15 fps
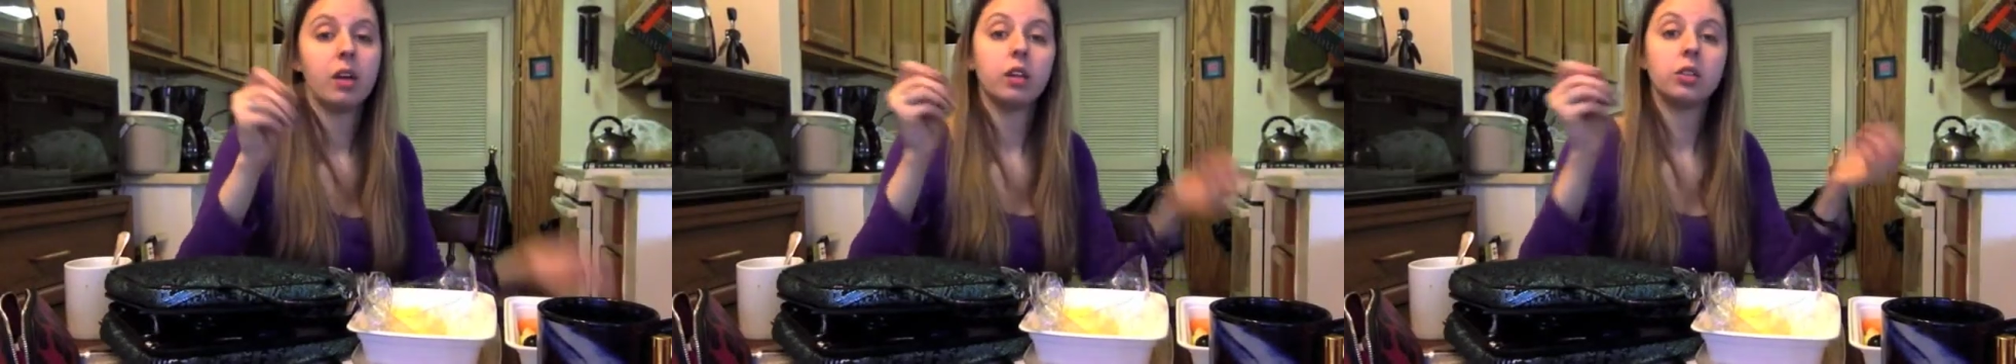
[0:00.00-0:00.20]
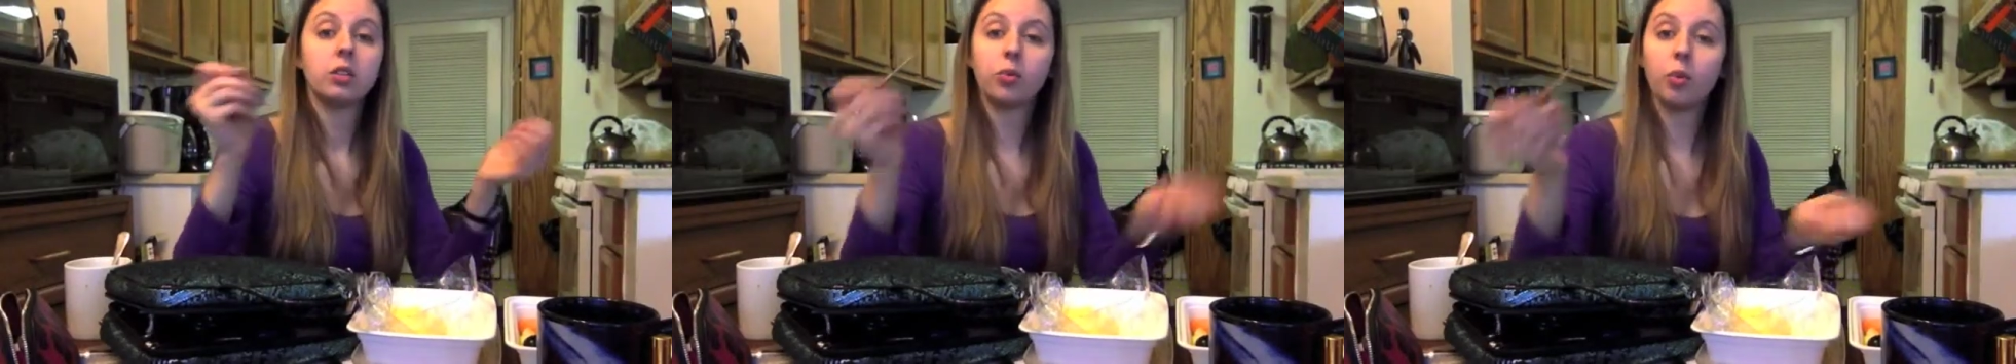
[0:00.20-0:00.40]

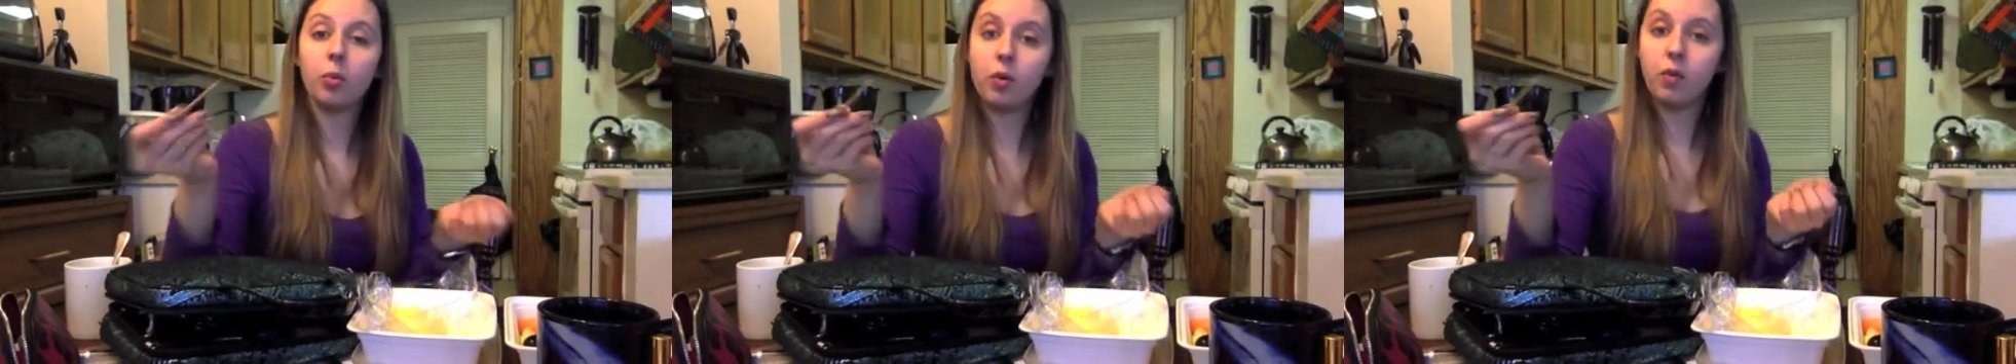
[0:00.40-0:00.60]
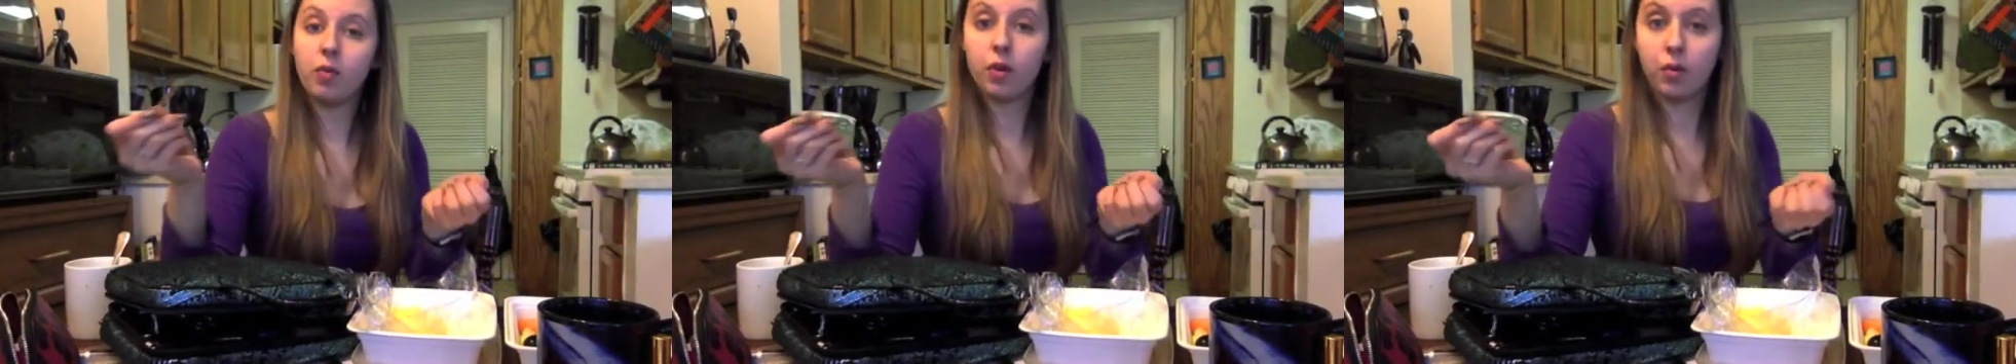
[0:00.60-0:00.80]
To
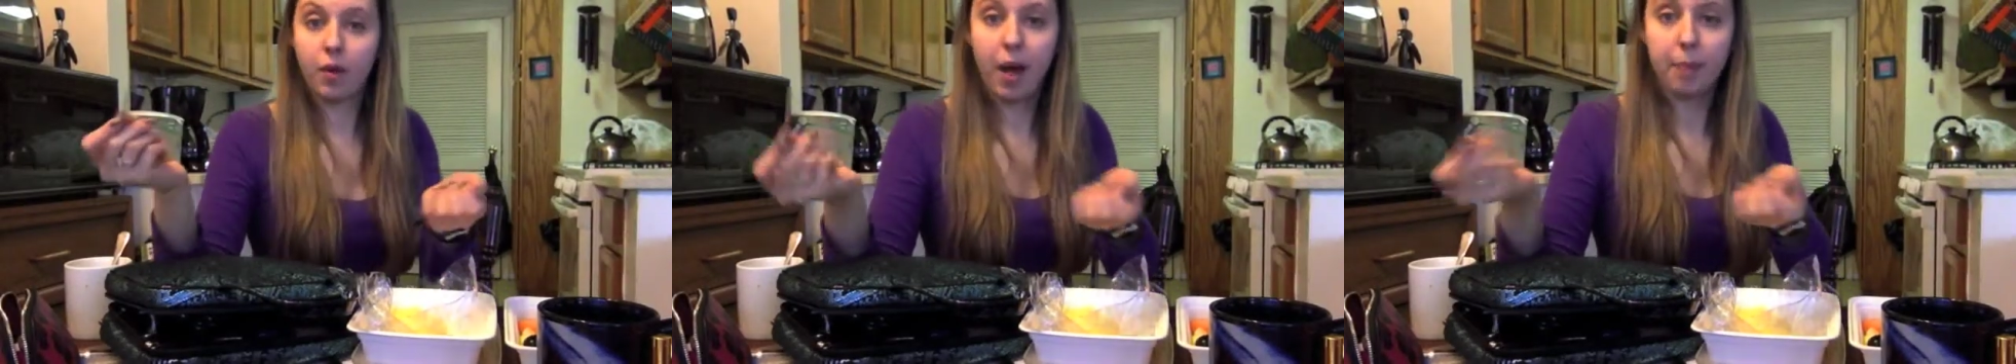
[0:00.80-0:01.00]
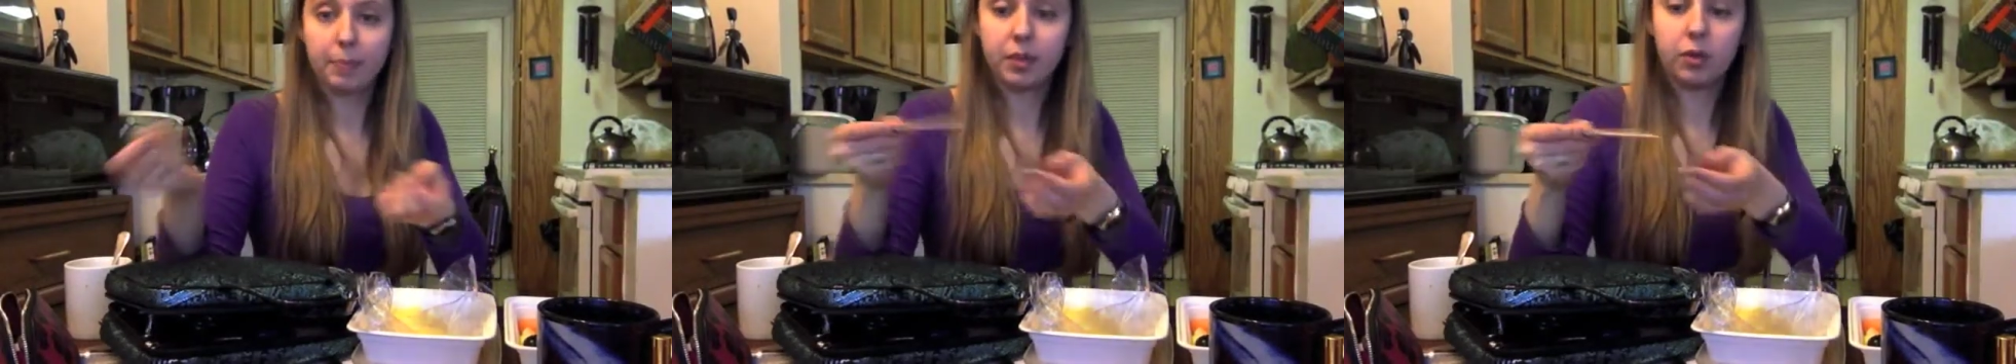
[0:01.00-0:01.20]
remove your
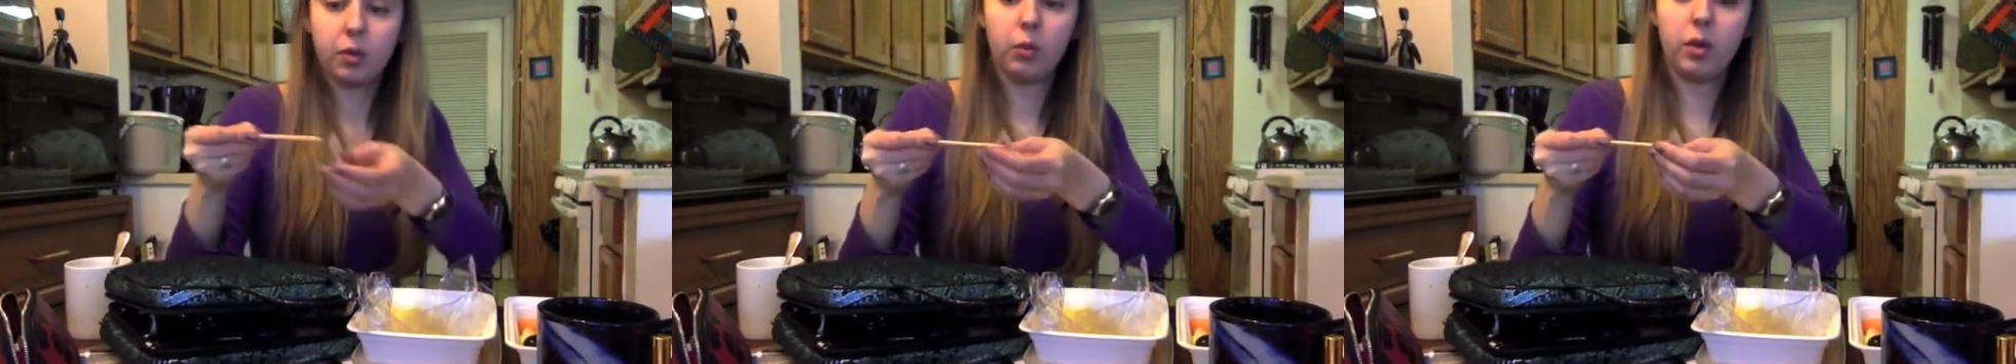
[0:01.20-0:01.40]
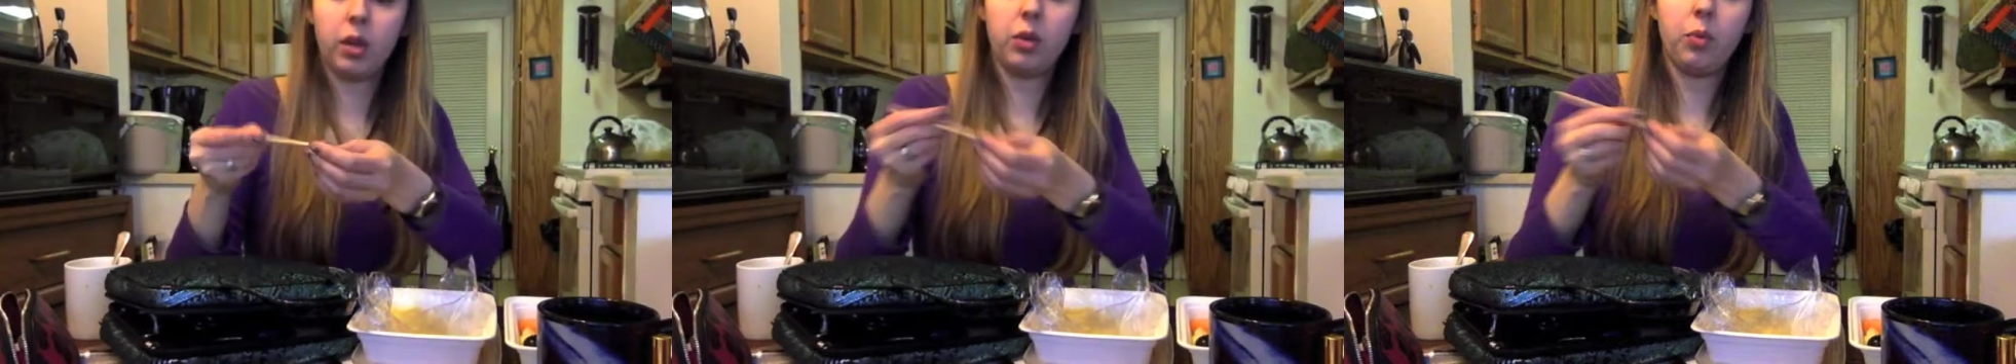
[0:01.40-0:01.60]
wraps,
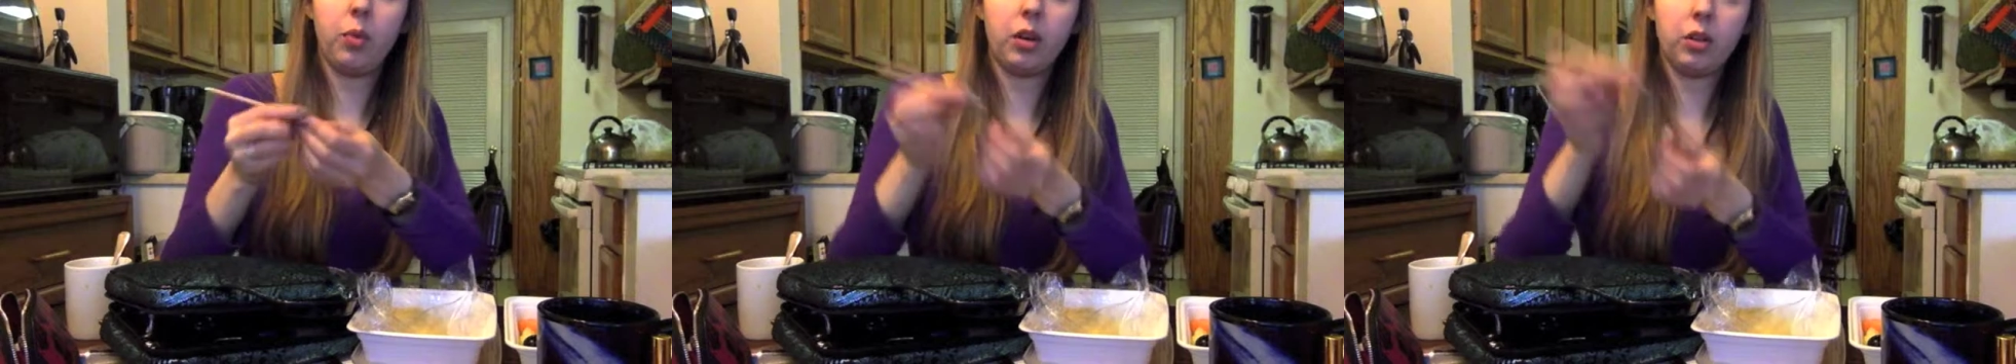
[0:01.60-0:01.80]
what you want